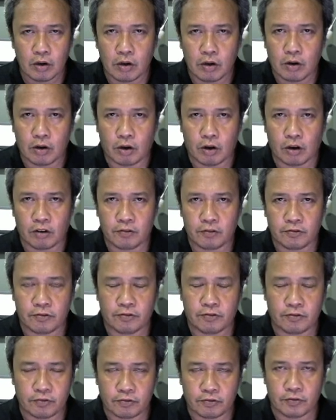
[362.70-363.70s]
of
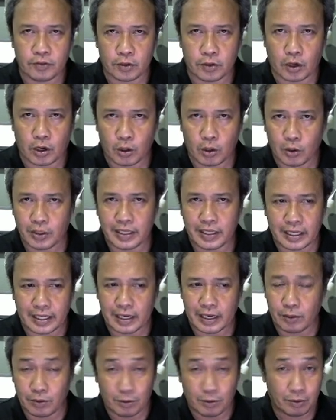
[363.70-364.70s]
your cloning
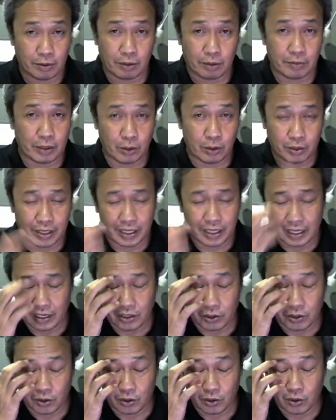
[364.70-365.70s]
again. I'll be looking at
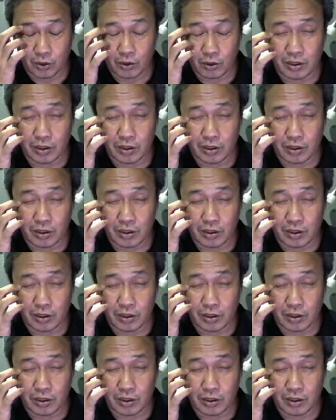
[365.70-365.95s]
your